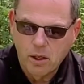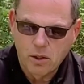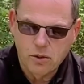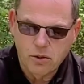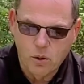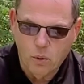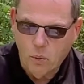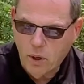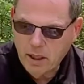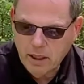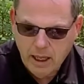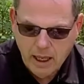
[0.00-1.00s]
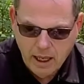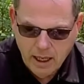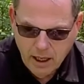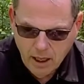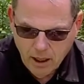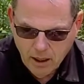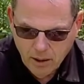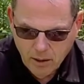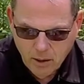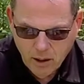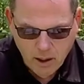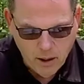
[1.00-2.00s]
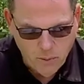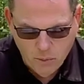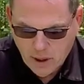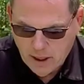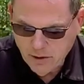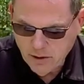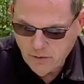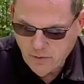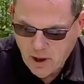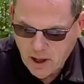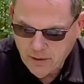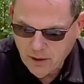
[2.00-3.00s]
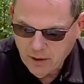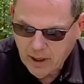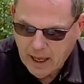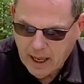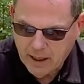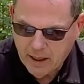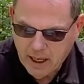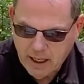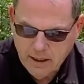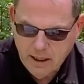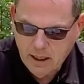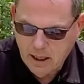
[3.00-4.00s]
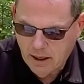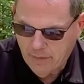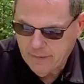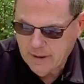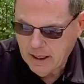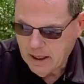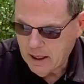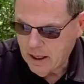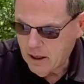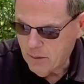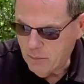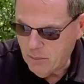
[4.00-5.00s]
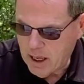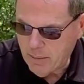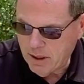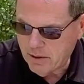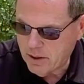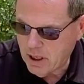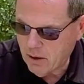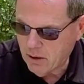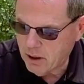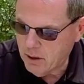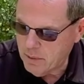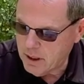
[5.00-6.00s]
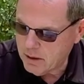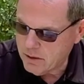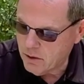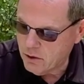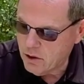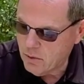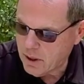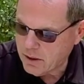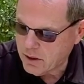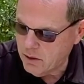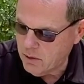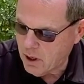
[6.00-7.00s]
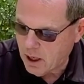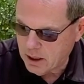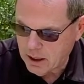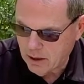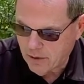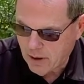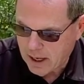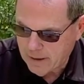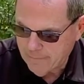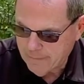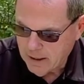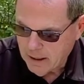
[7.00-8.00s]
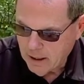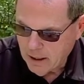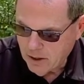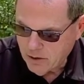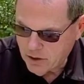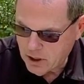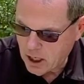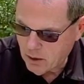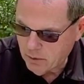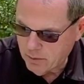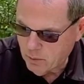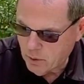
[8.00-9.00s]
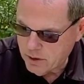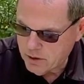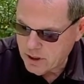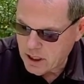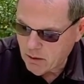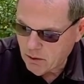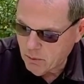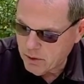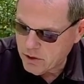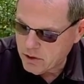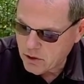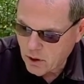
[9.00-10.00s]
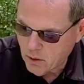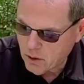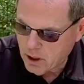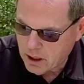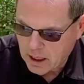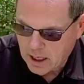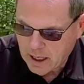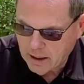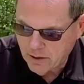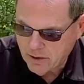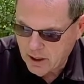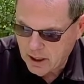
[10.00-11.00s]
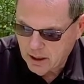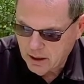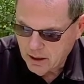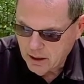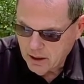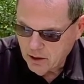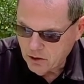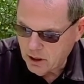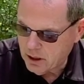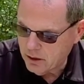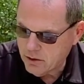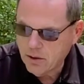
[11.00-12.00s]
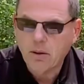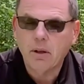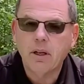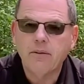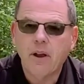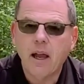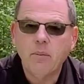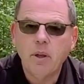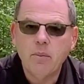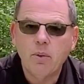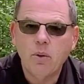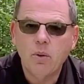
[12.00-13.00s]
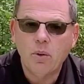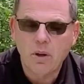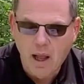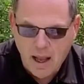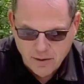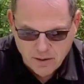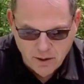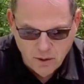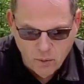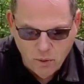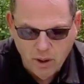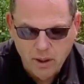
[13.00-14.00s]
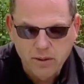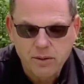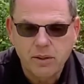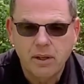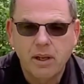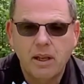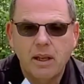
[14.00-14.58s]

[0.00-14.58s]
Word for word: So one day, Bryce's father had an idea. Maybe Sierra could be a search and rescue dog, he thought. Sierra was, Sierra was so good at hide and seek, she could certainly find people who were lost in the woods.